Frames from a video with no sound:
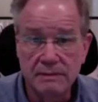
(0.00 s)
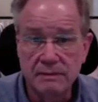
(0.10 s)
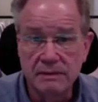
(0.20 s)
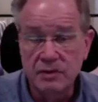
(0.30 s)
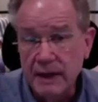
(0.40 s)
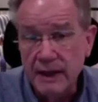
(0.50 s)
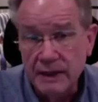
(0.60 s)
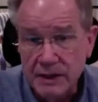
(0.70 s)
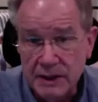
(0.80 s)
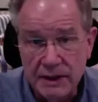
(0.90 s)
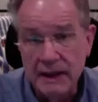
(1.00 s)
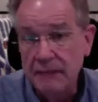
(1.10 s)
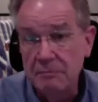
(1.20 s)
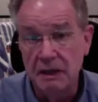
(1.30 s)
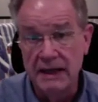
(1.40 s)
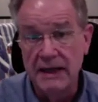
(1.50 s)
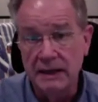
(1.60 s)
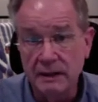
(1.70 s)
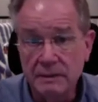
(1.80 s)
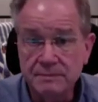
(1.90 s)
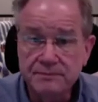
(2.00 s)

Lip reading: strategy and plan